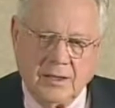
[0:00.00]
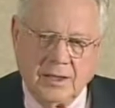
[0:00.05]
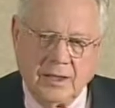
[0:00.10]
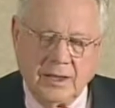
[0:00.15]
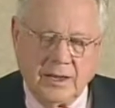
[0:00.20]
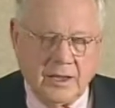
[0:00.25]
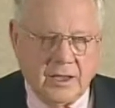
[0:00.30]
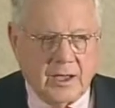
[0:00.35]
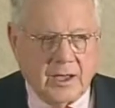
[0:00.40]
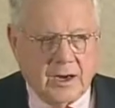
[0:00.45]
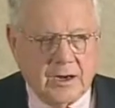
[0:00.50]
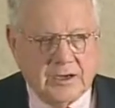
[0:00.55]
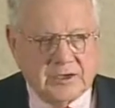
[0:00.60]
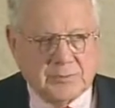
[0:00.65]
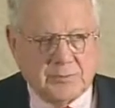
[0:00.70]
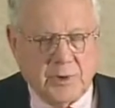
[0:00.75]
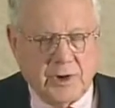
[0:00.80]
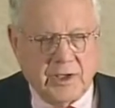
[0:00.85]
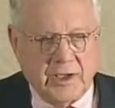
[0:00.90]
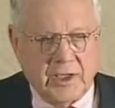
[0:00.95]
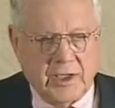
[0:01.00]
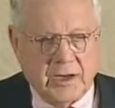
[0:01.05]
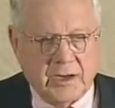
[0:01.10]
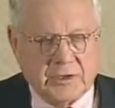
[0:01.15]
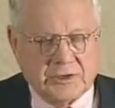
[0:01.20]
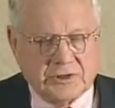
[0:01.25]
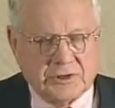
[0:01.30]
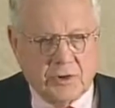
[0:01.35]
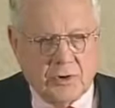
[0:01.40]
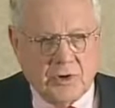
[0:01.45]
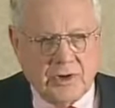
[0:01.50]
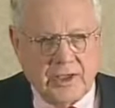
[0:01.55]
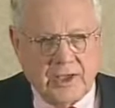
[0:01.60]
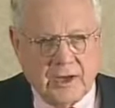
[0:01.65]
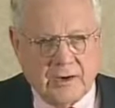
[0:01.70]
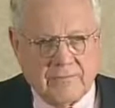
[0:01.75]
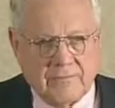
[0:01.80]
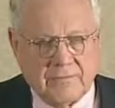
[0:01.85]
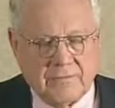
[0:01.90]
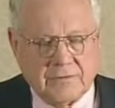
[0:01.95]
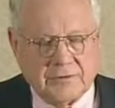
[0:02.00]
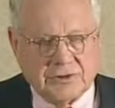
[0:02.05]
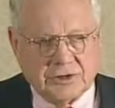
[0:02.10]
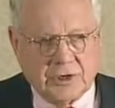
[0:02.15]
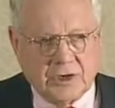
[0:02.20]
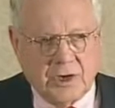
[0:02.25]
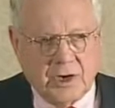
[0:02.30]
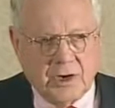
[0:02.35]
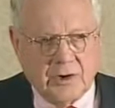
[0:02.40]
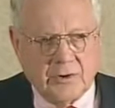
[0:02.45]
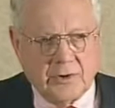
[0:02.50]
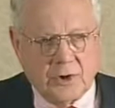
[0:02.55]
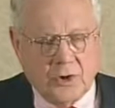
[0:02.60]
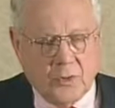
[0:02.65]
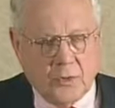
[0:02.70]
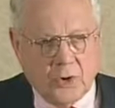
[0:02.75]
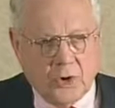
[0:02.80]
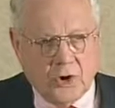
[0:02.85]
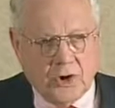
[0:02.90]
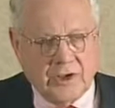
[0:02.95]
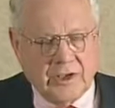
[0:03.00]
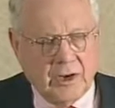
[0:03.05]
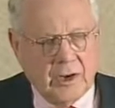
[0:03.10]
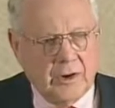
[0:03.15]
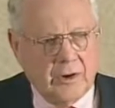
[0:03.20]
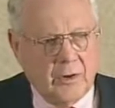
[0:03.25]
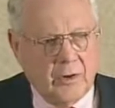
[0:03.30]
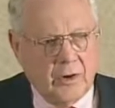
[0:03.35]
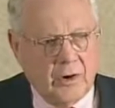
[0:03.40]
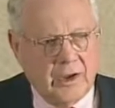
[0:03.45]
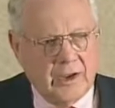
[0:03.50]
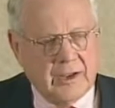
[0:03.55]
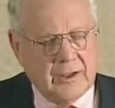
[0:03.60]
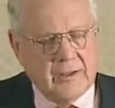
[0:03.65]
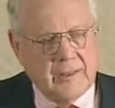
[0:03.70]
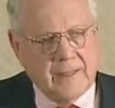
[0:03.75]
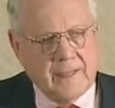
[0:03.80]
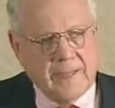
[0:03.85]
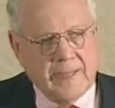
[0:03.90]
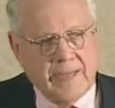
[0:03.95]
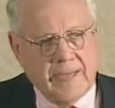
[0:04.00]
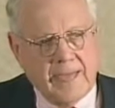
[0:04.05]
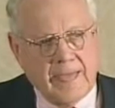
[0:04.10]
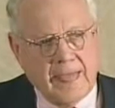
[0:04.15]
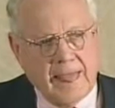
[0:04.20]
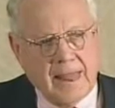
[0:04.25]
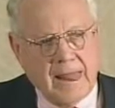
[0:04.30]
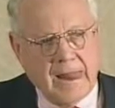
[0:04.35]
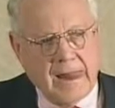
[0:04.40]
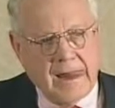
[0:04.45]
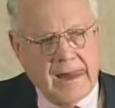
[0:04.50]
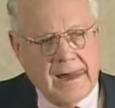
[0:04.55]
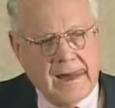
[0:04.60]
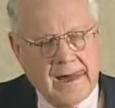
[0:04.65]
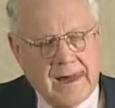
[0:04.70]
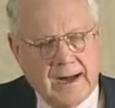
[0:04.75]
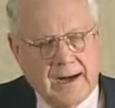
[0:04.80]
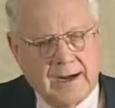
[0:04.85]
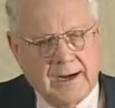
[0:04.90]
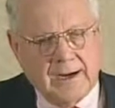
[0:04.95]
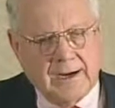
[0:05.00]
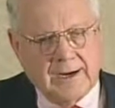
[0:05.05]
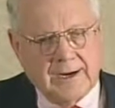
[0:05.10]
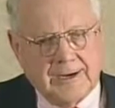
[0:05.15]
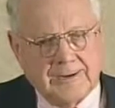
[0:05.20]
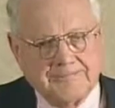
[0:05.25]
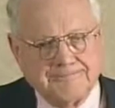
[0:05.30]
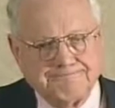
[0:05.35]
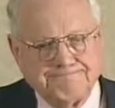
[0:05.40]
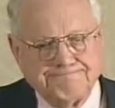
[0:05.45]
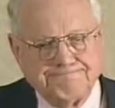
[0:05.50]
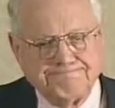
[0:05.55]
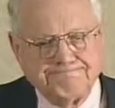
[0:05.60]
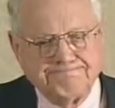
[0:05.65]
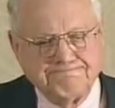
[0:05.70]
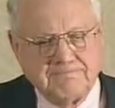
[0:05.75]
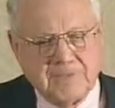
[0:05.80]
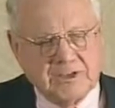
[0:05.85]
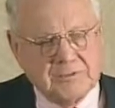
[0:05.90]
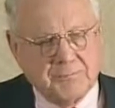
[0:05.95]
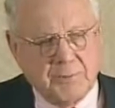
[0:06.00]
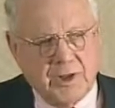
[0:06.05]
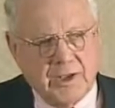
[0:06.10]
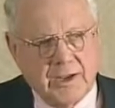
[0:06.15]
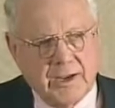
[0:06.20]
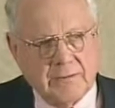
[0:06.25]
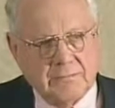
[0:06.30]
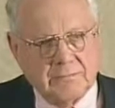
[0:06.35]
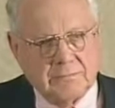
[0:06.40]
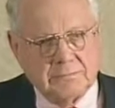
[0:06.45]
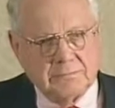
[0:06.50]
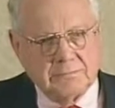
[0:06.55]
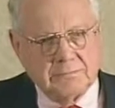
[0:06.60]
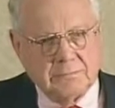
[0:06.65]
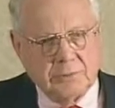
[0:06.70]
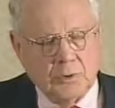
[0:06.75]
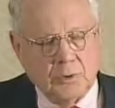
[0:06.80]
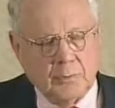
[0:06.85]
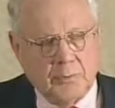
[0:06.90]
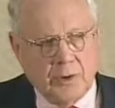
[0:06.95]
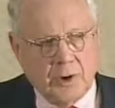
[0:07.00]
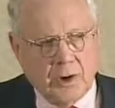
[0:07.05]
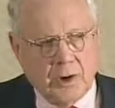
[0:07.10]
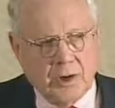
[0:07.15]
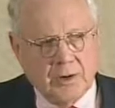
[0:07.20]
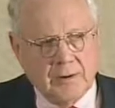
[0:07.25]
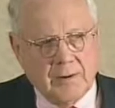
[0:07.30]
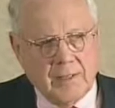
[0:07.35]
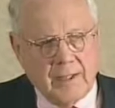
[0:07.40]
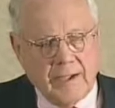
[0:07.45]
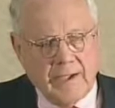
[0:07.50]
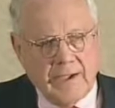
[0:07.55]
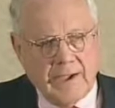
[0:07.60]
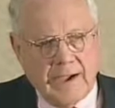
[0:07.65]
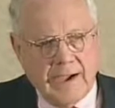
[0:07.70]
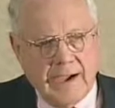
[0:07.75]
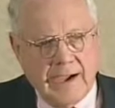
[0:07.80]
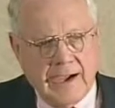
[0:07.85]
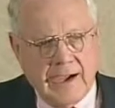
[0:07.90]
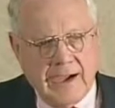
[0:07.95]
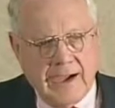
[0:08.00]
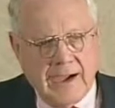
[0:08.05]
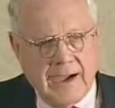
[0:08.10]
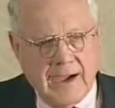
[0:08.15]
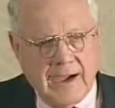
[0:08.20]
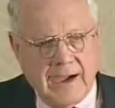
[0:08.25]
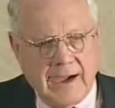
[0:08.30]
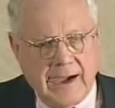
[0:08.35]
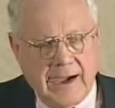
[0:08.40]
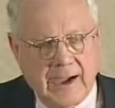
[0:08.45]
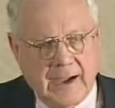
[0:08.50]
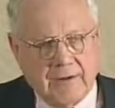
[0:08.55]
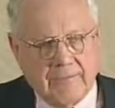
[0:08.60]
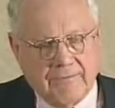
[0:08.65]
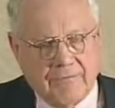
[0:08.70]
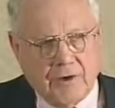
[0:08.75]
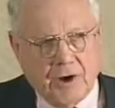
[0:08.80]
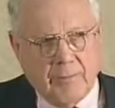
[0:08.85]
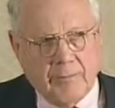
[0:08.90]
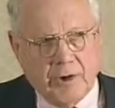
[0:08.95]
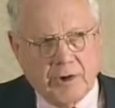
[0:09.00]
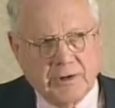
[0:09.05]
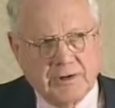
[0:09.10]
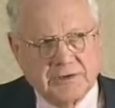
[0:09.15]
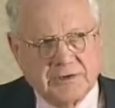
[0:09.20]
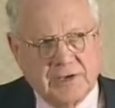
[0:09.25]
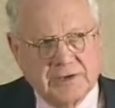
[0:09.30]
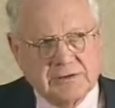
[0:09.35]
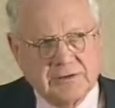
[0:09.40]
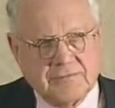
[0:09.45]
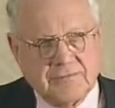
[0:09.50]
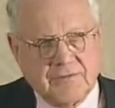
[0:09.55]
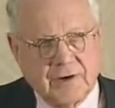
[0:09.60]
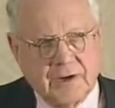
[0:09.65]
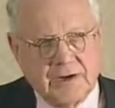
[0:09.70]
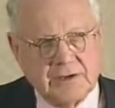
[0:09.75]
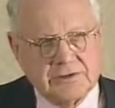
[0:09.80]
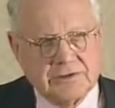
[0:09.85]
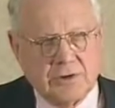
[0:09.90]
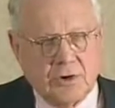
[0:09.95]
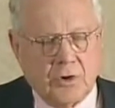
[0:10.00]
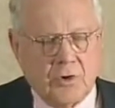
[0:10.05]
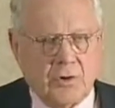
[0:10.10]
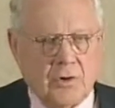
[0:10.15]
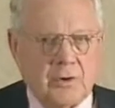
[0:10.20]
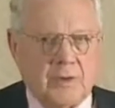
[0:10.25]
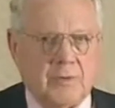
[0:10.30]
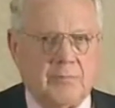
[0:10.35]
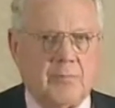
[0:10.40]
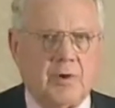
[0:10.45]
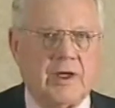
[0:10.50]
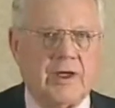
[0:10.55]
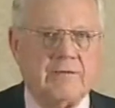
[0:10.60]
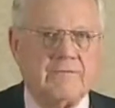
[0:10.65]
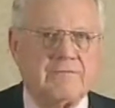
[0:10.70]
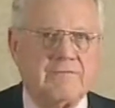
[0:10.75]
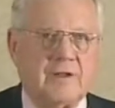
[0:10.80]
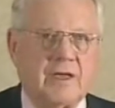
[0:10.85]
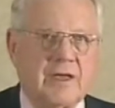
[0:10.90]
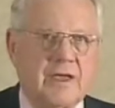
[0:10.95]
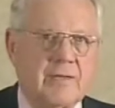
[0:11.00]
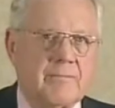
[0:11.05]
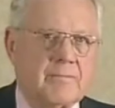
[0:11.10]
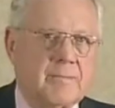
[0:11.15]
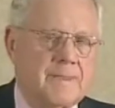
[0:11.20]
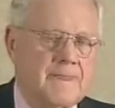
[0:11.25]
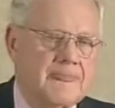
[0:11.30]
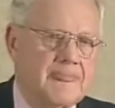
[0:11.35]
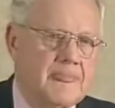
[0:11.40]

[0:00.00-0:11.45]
And he got on his plane and shortly out of Chicago in Aurora, Illinois, um, his plane blew apart. And a farmer testified he saw a bright flame.